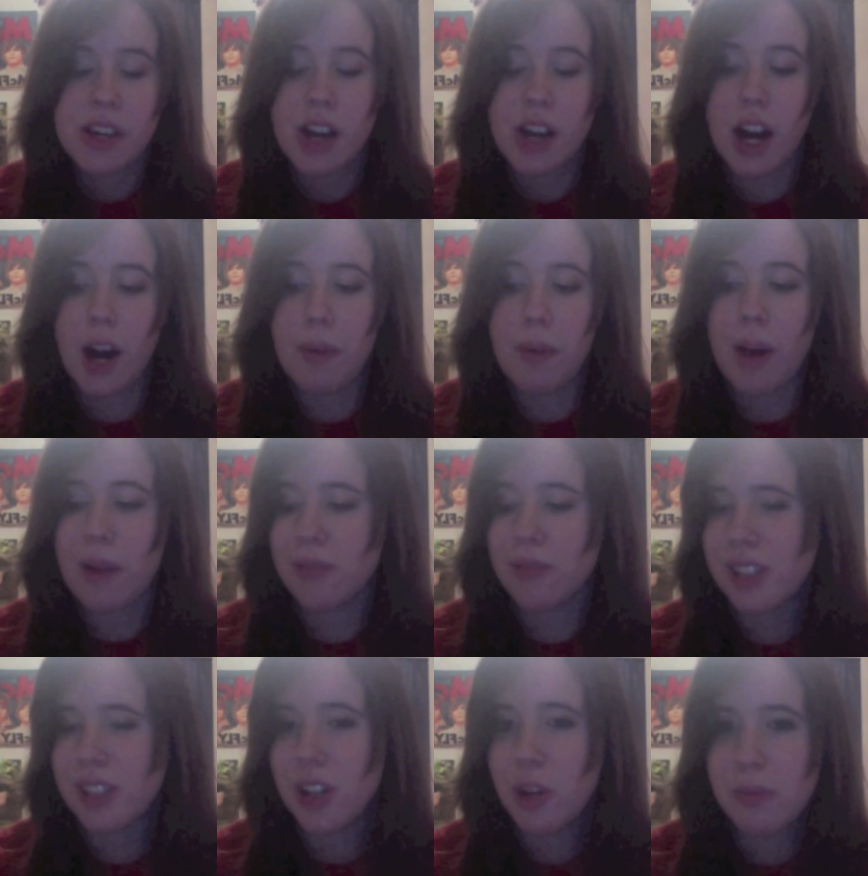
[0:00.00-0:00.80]
I
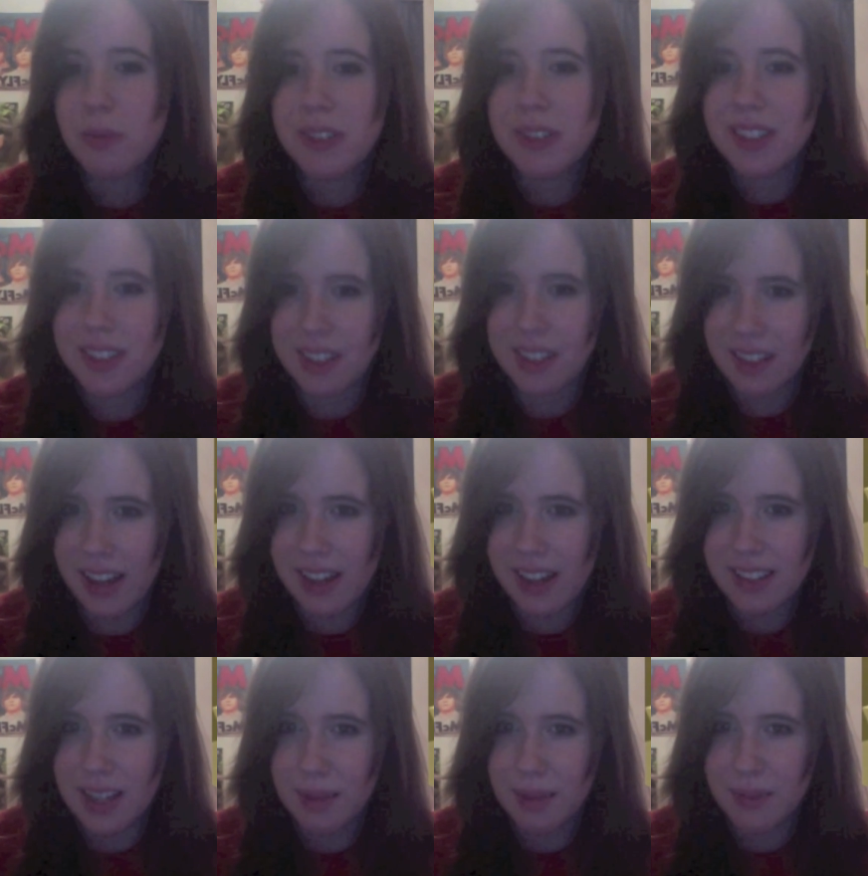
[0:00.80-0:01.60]
really hope he's in the
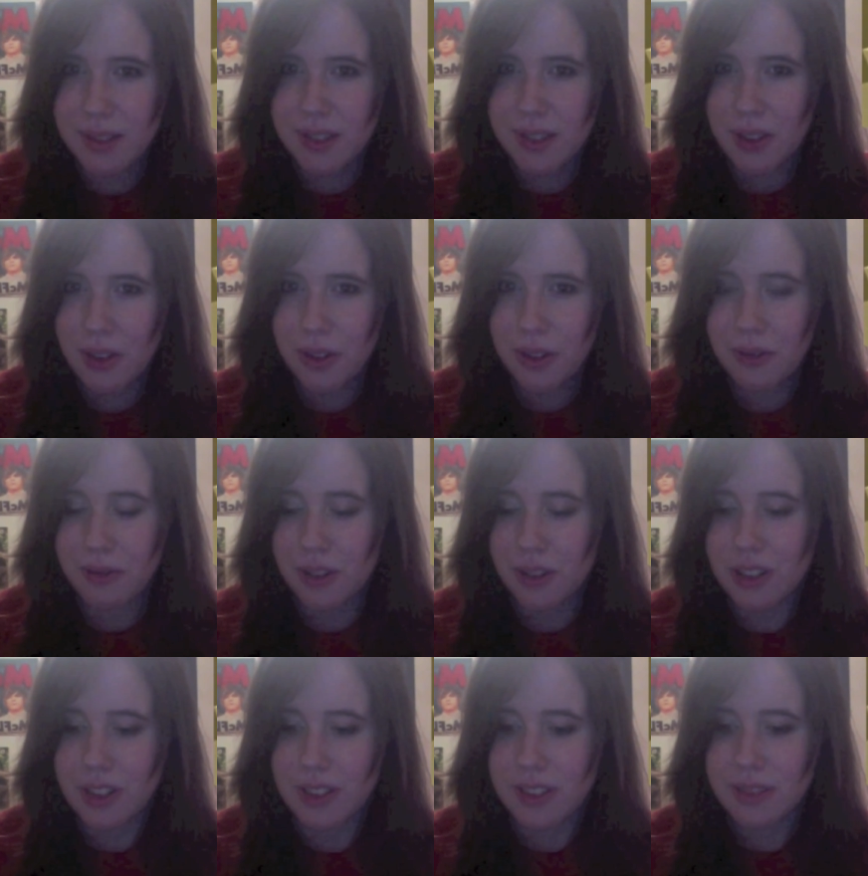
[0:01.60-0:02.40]
last episode,
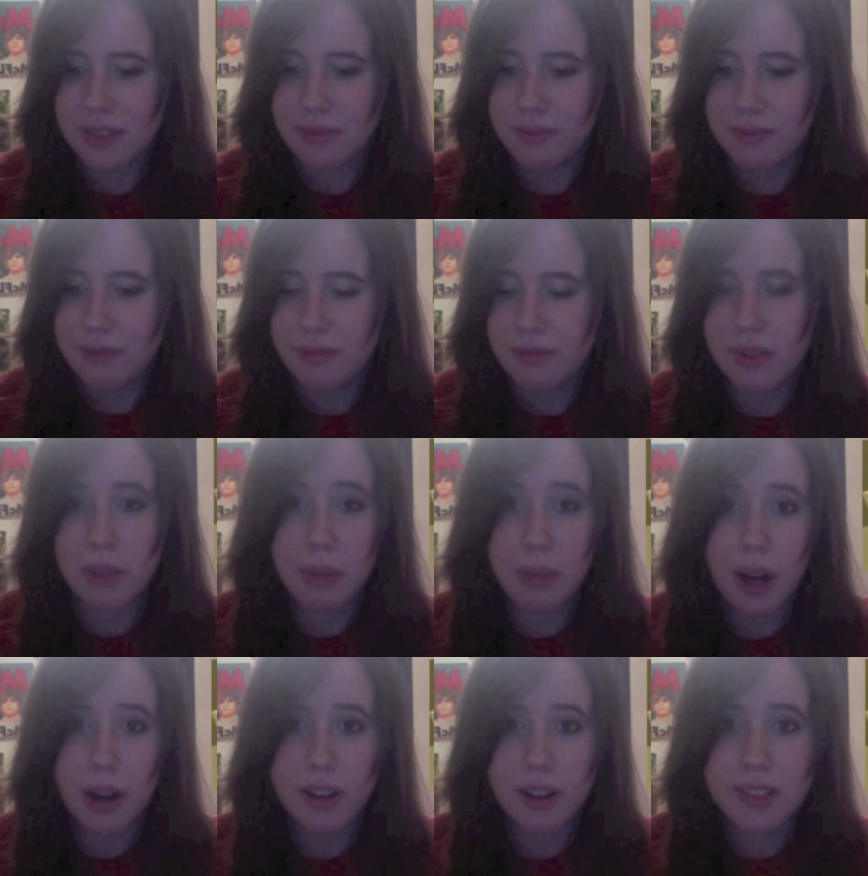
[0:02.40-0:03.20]
which is the
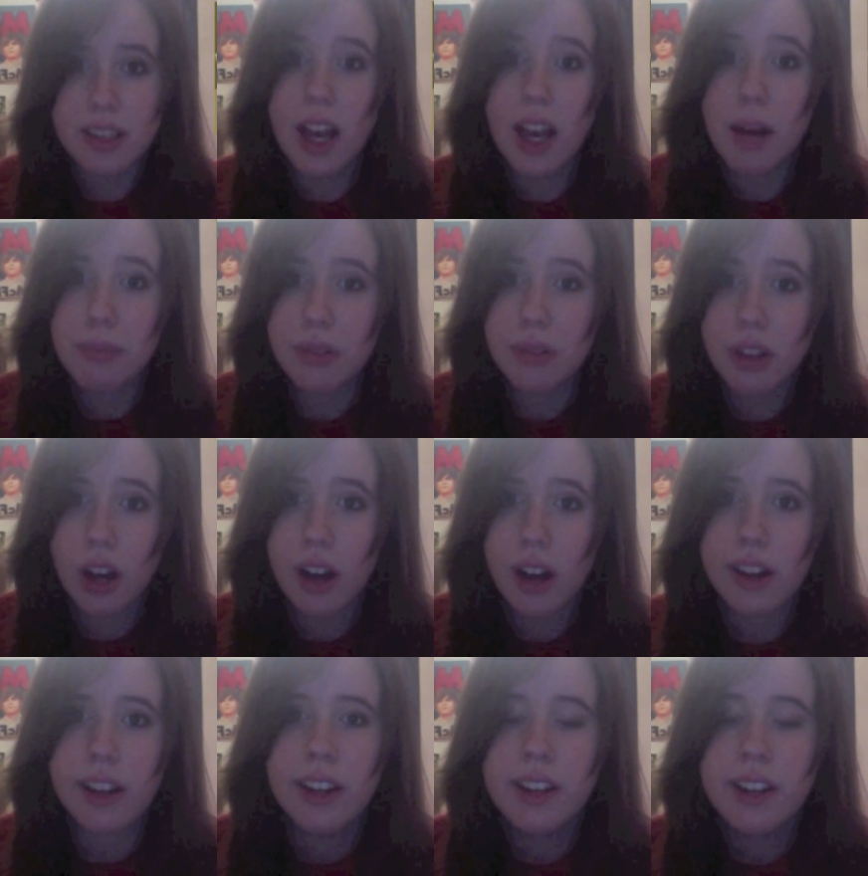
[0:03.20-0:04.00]
Paris epilogue.